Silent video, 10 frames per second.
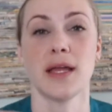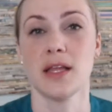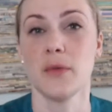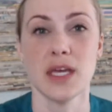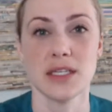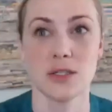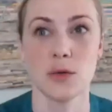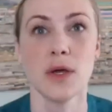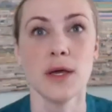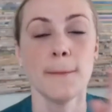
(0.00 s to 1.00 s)
And then we get
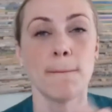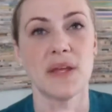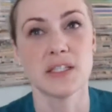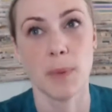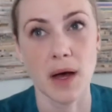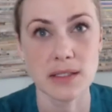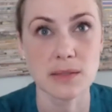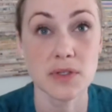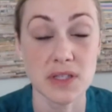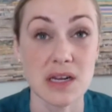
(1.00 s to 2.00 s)
to it's
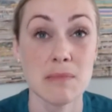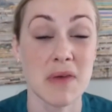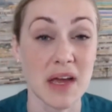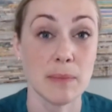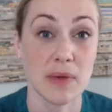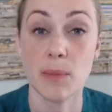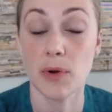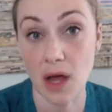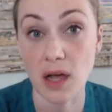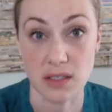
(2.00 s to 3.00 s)
possible that I might be
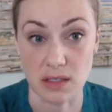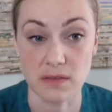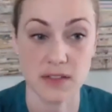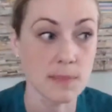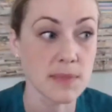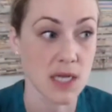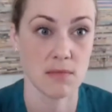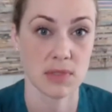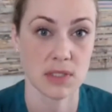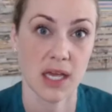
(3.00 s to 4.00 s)
productive
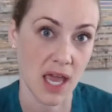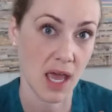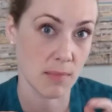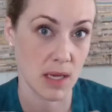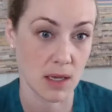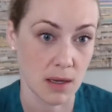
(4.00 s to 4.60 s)
sometimes. I can be.